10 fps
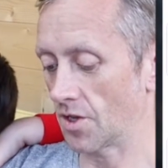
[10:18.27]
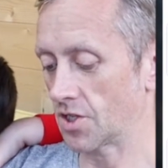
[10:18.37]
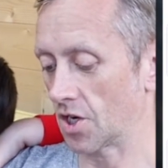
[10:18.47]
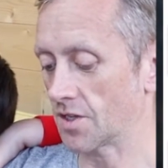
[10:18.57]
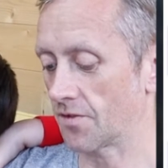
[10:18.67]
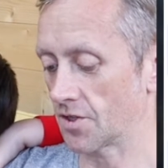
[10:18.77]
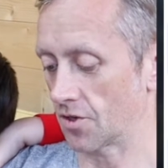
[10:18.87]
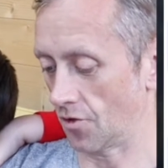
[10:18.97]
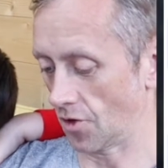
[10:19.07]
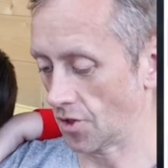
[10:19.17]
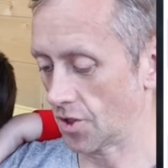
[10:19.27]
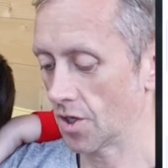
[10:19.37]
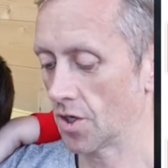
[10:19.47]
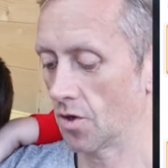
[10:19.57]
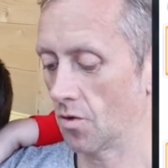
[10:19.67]
search for Zarude.
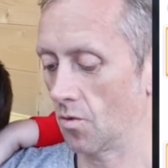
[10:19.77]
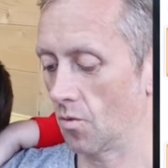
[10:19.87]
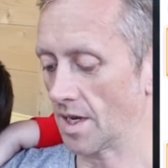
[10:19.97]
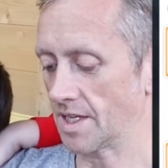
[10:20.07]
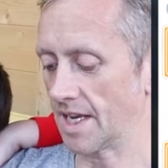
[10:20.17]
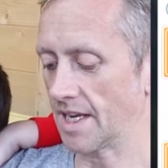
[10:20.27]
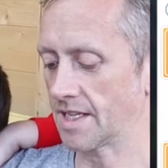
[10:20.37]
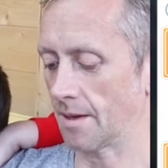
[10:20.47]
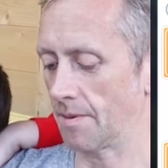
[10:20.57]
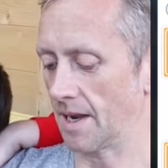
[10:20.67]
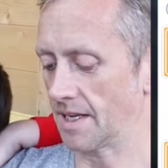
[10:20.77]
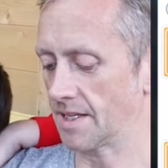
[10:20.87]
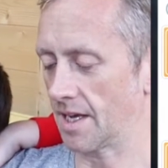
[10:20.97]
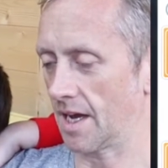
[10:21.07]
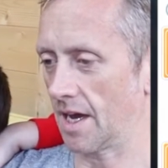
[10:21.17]
We did complete
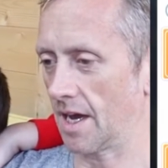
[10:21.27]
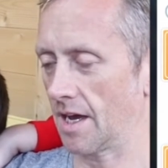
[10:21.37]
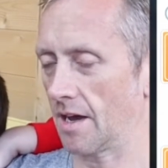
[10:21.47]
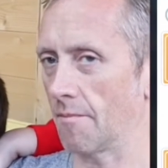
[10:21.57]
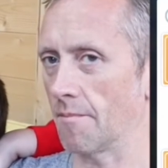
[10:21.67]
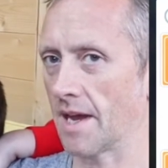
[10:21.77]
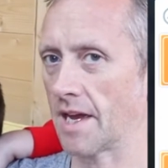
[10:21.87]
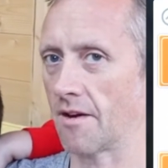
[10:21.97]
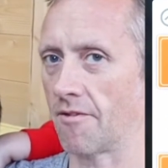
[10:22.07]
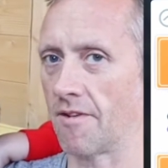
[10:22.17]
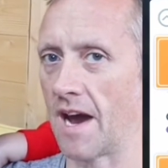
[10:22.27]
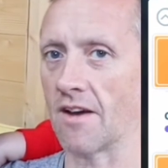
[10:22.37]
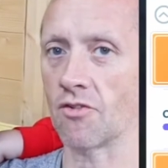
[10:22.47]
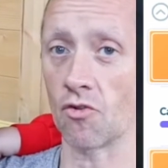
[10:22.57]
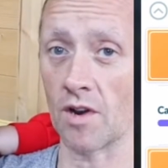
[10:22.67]
uh, make
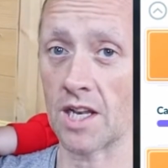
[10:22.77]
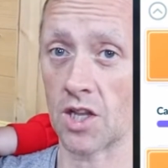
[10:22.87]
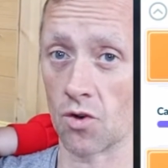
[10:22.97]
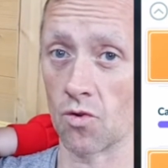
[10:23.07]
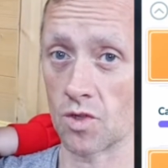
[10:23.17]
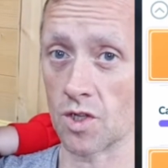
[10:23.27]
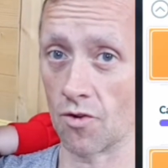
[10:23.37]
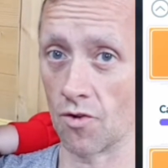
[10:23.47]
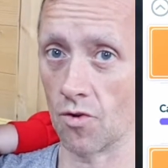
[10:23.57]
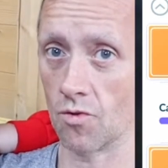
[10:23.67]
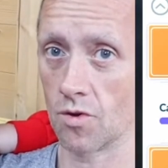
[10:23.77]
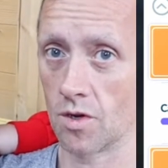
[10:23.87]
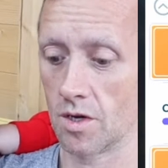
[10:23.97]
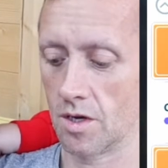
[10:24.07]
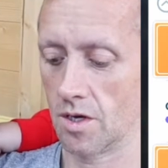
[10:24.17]
five great throws in a row.
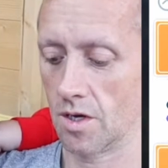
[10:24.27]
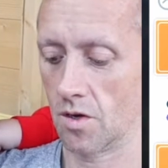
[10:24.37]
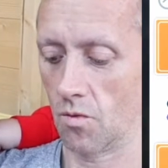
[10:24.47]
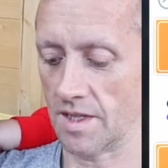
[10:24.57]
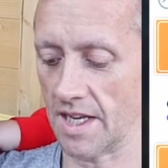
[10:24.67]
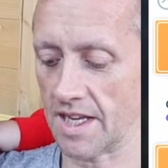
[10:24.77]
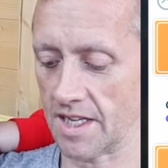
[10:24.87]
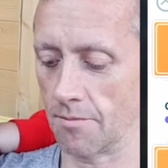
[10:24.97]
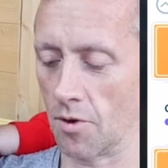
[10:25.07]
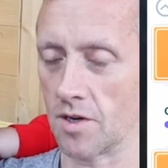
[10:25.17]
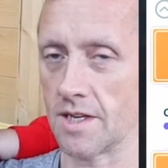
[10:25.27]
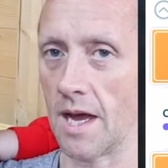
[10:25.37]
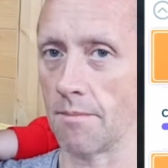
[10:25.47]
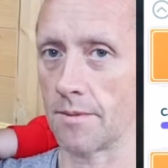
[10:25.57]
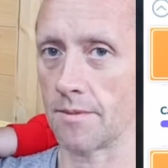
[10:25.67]
We did get the bug type,